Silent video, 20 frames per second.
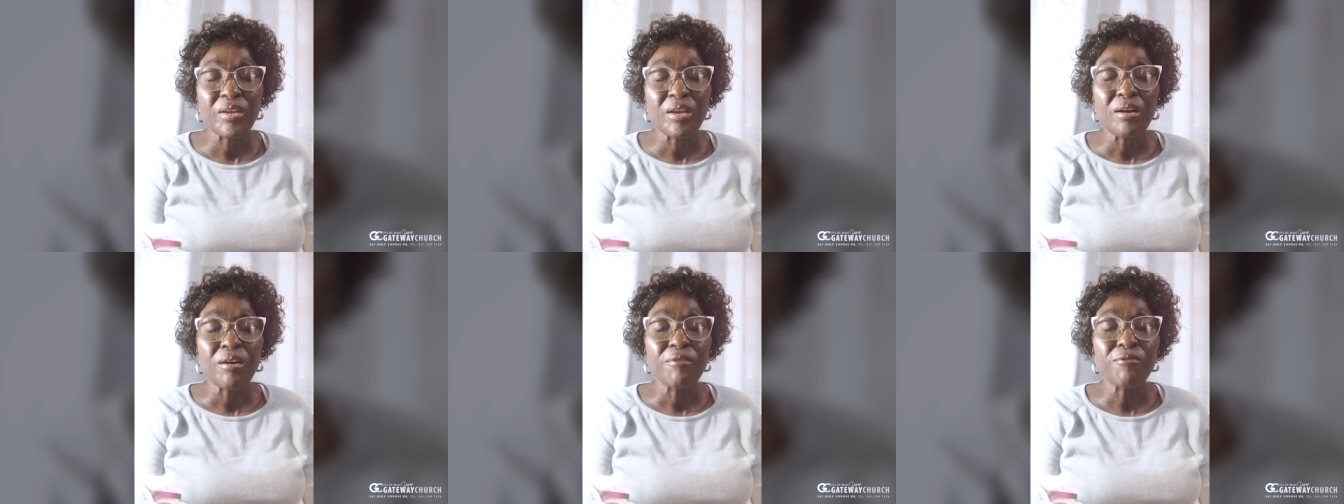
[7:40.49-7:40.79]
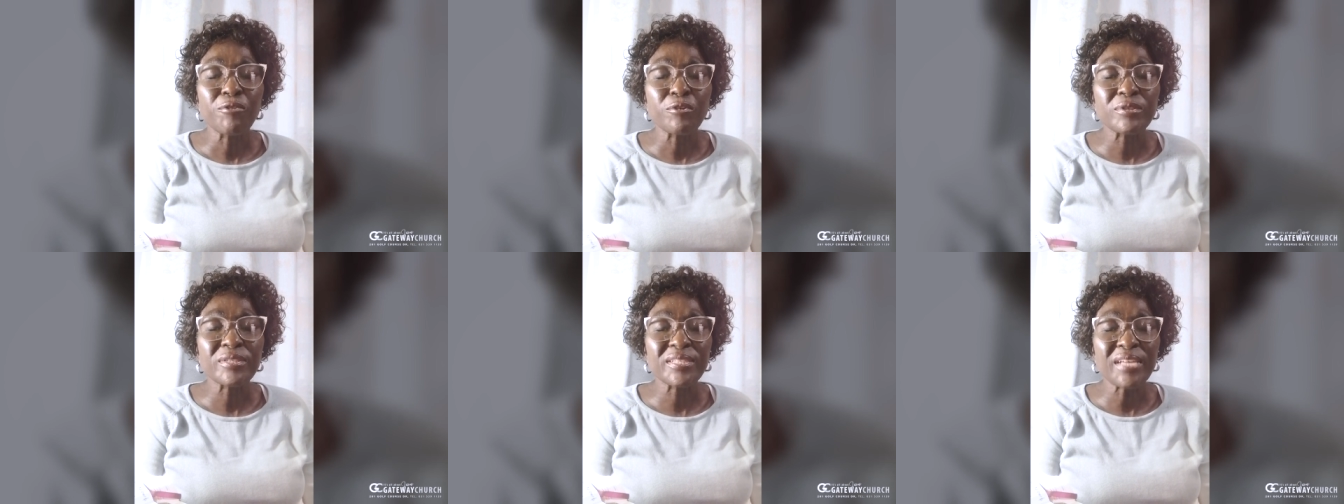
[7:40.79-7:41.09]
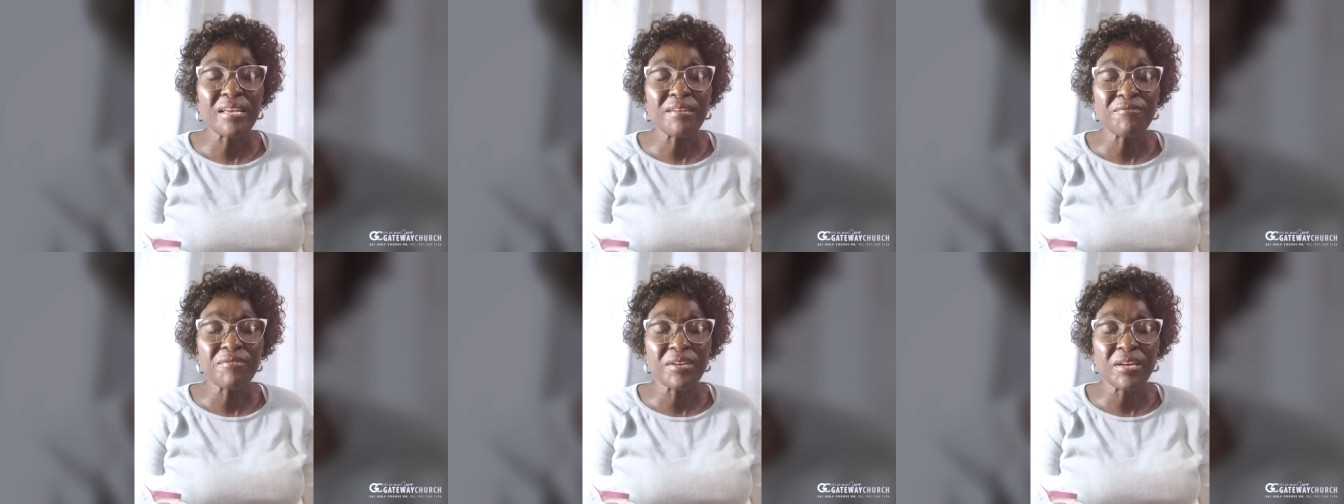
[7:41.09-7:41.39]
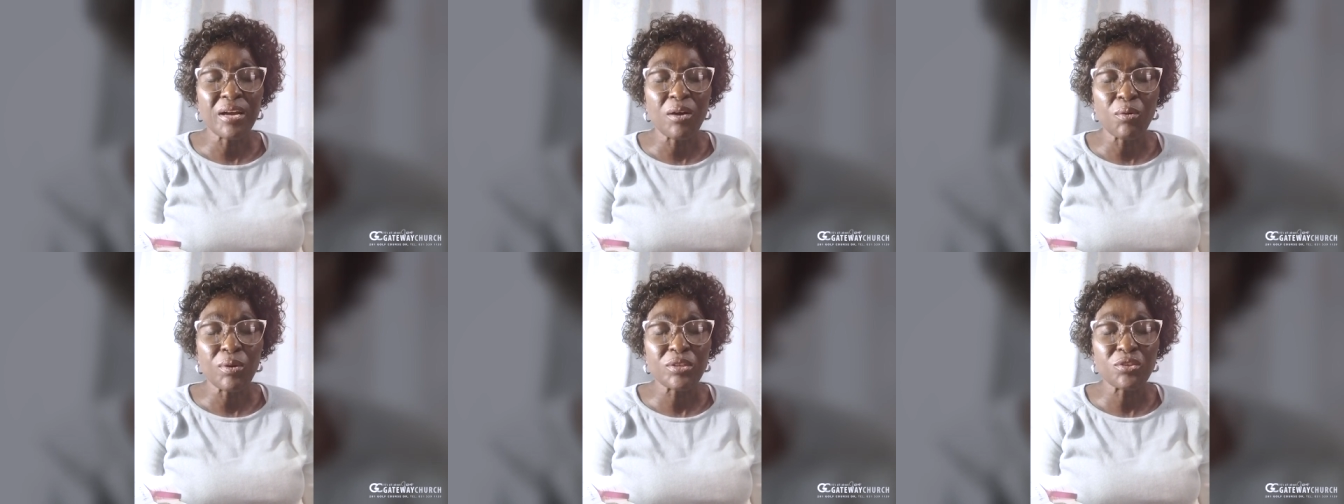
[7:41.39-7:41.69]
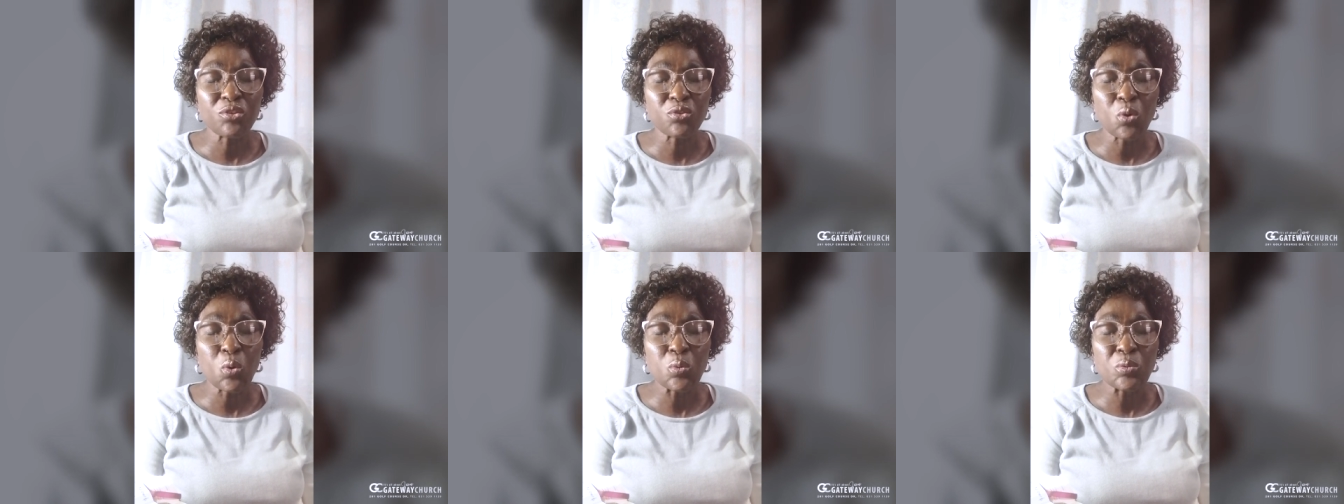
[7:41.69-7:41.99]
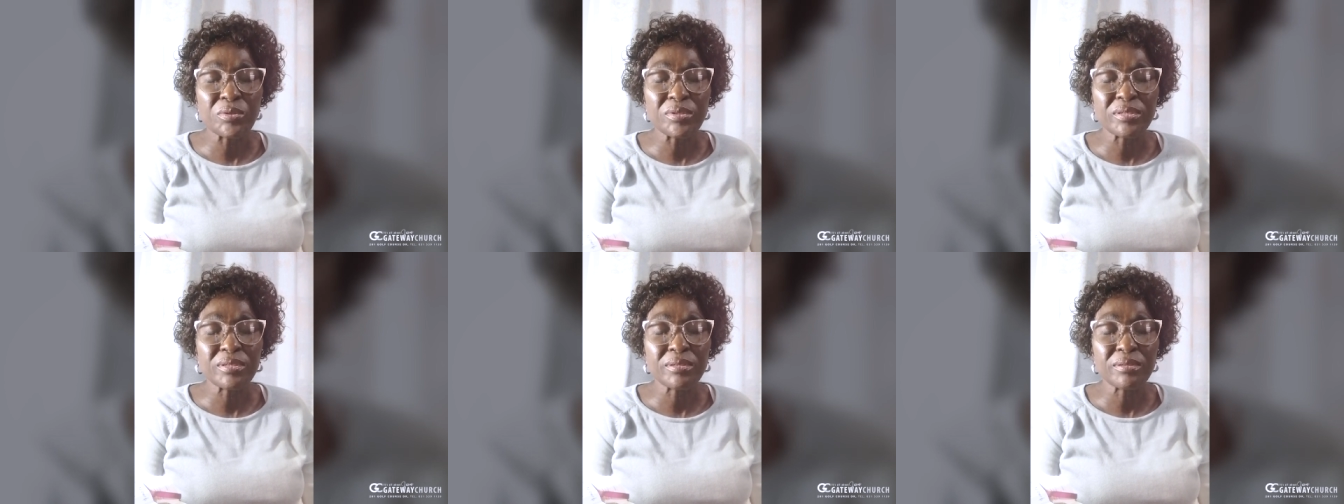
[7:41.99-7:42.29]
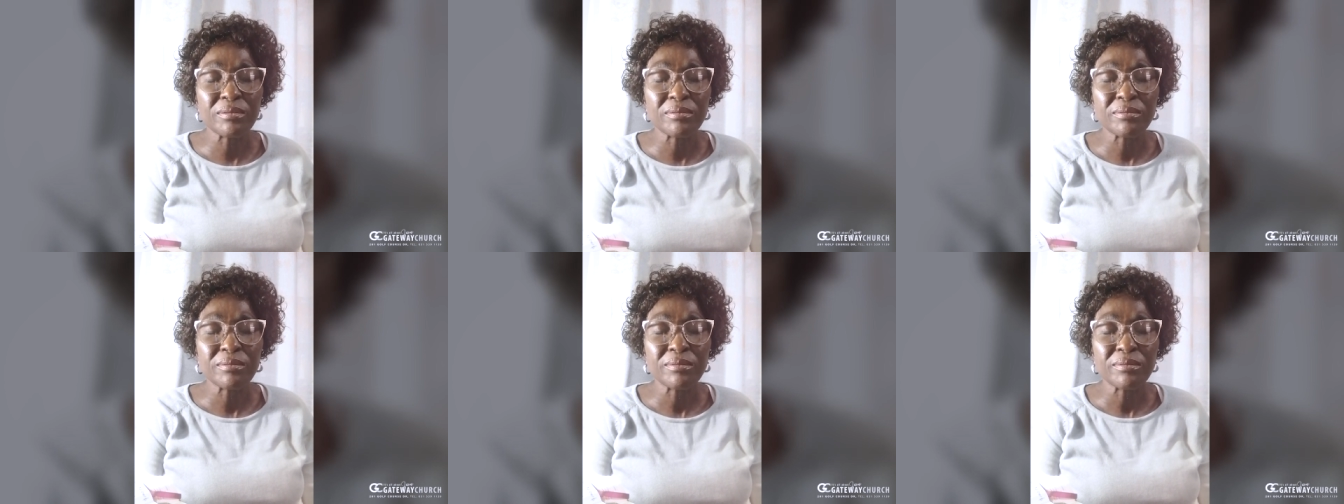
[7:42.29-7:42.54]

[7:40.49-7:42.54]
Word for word: for saving our souls,